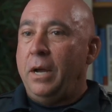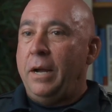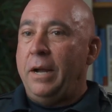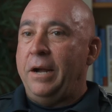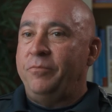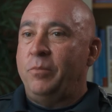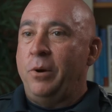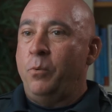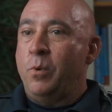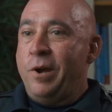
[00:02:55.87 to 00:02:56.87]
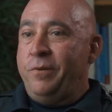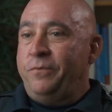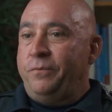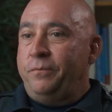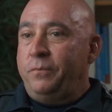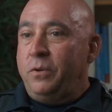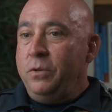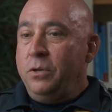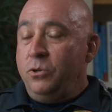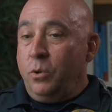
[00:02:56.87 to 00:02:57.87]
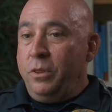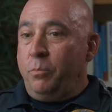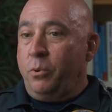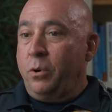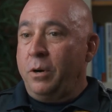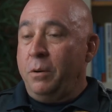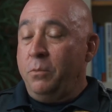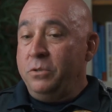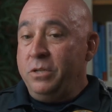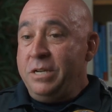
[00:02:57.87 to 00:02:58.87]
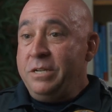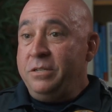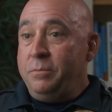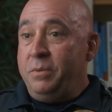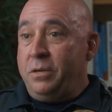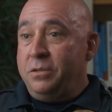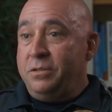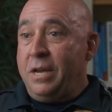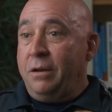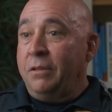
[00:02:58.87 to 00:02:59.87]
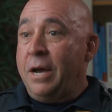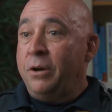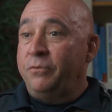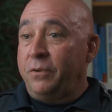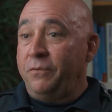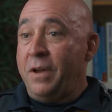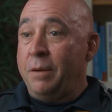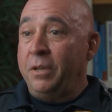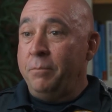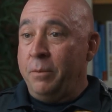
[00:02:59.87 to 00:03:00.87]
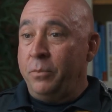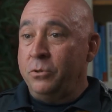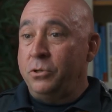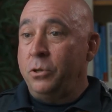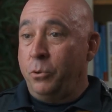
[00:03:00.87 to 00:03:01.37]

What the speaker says: have my wife join the program was easy because they allowed for family members to go